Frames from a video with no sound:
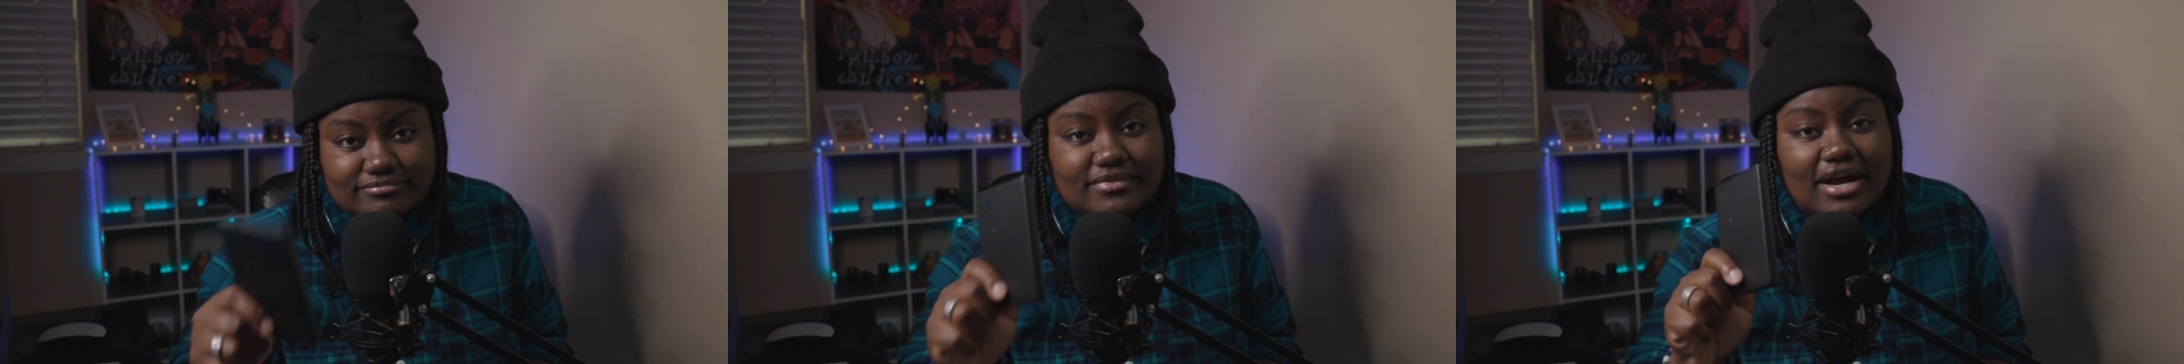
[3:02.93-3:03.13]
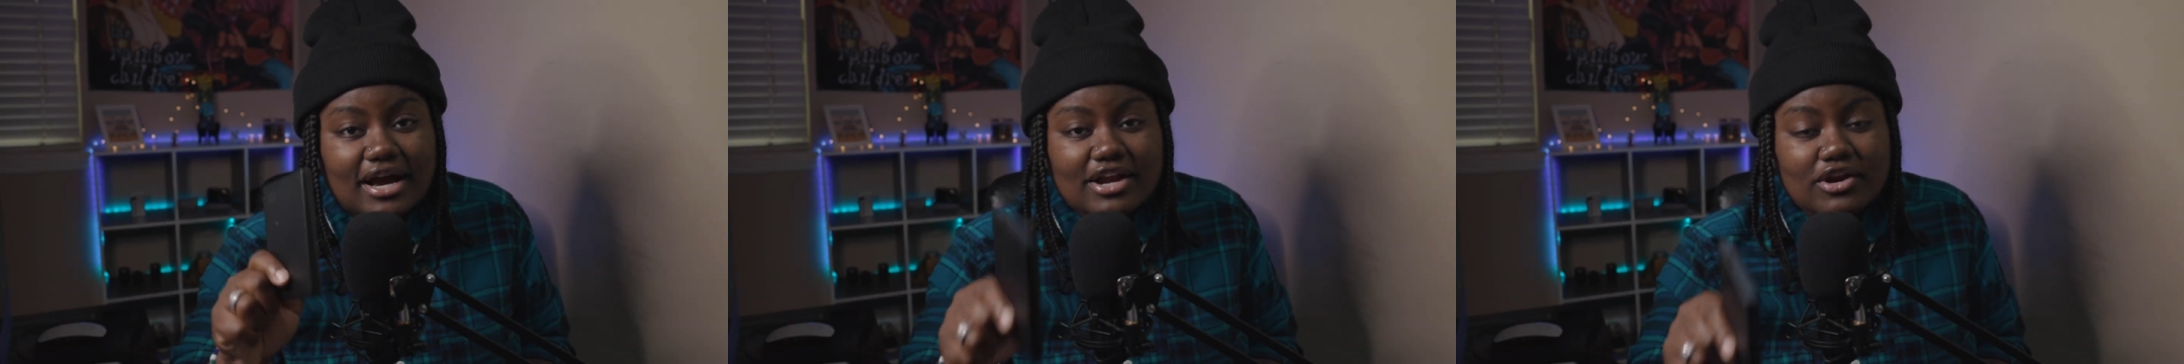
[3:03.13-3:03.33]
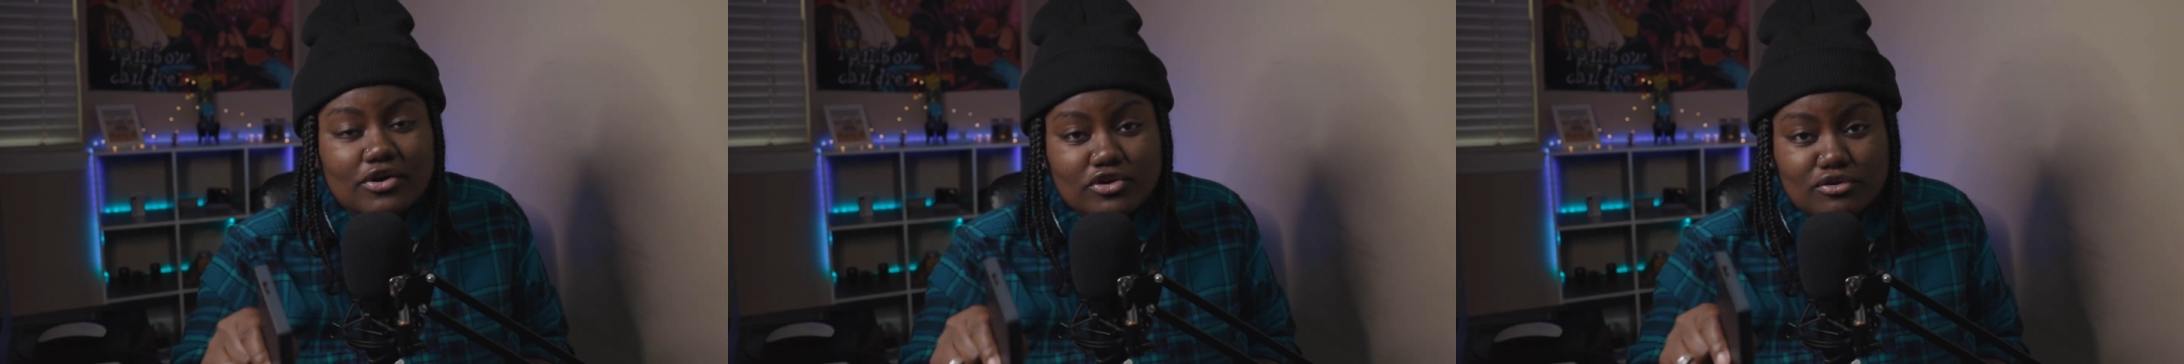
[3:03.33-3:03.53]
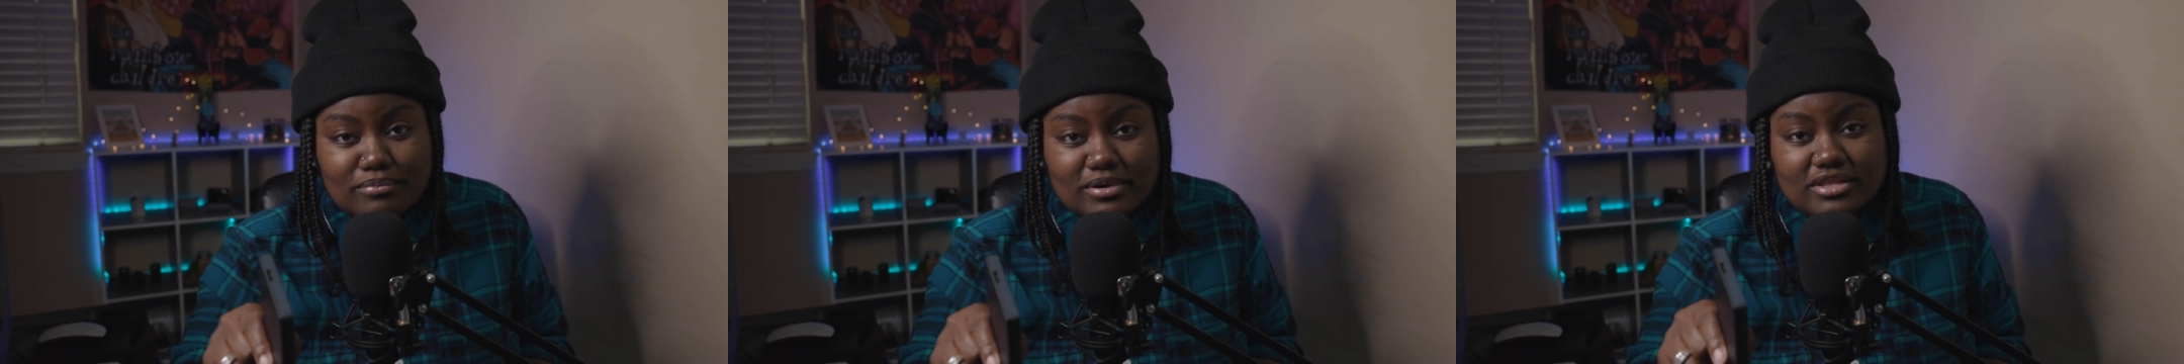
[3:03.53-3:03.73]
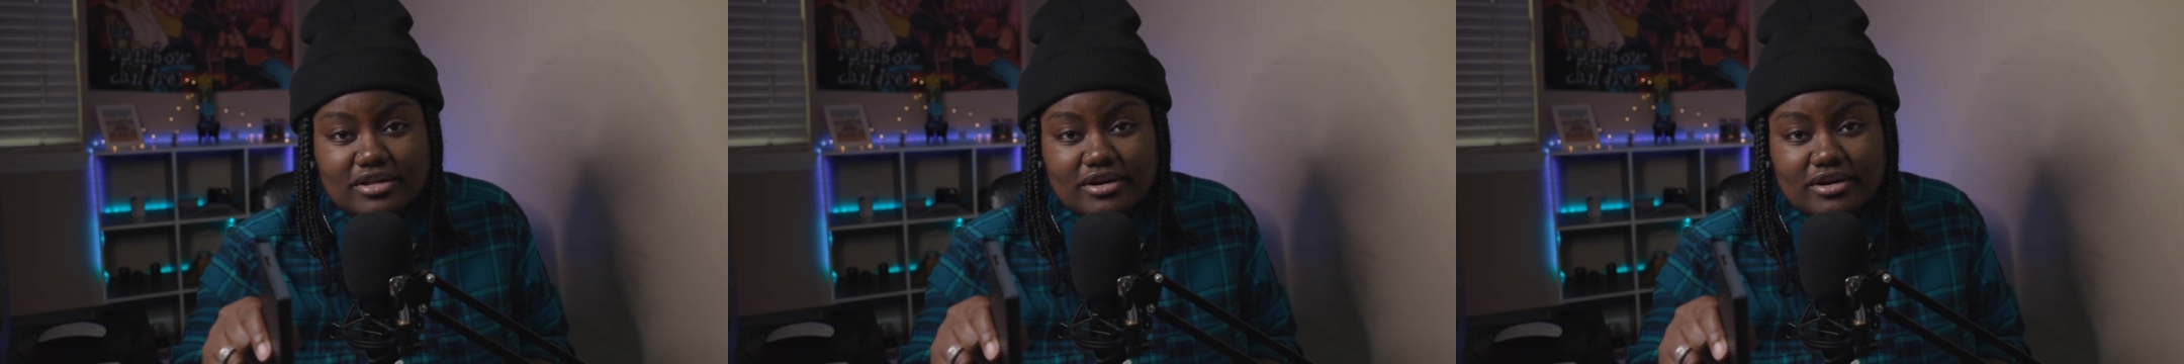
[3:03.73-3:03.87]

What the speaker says: I know you've been